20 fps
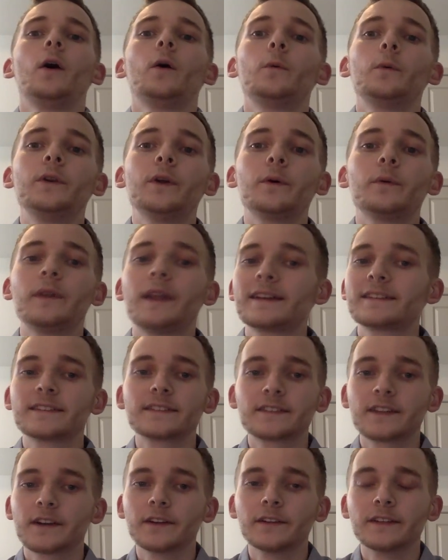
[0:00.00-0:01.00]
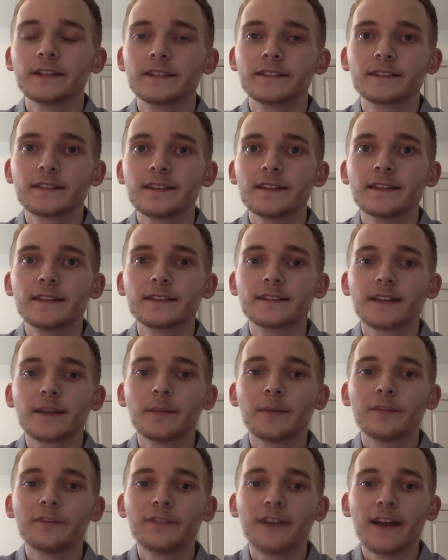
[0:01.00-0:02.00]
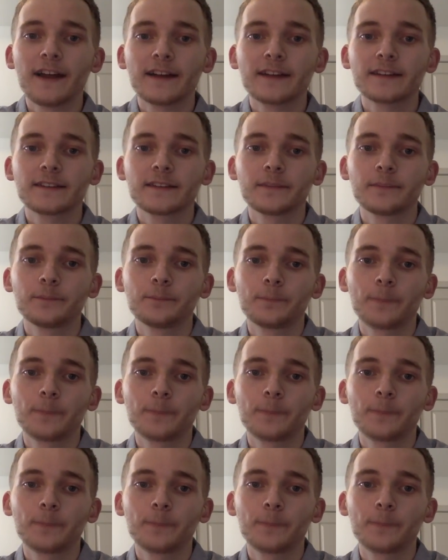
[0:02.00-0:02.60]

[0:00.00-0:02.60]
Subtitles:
we don't necessarily see the same effect.